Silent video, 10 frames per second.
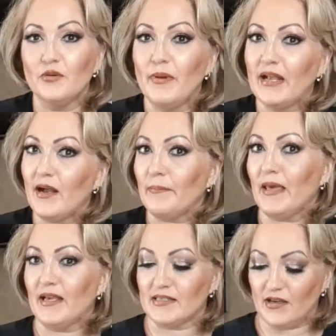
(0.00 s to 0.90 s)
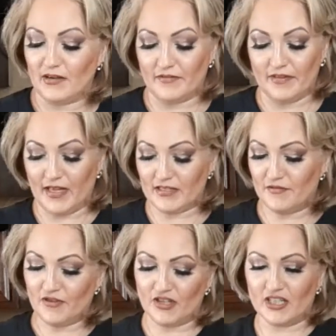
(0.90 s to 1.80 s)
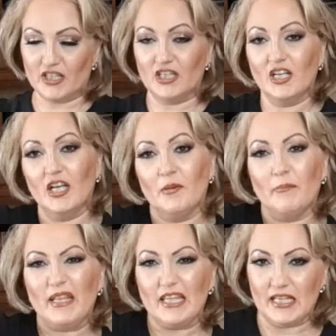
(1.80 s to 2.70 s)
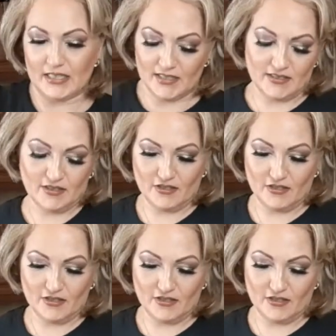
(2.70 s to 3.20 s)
you make cupcakes out of, and that's for your little minions.